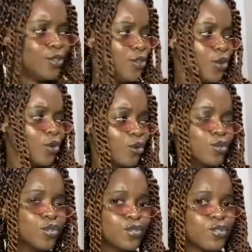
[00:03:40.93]
you know
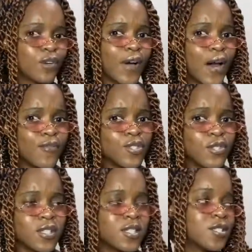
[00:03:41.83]
good use of our
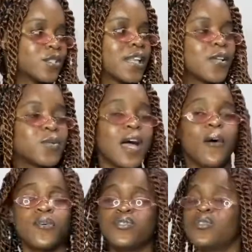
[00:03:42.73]
resources so that's what i
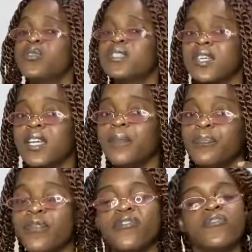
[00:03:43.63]
was using
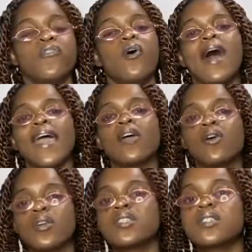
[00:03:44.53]
before i
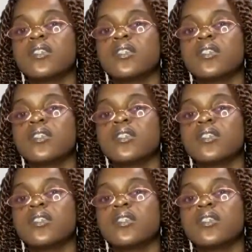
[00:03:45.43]
got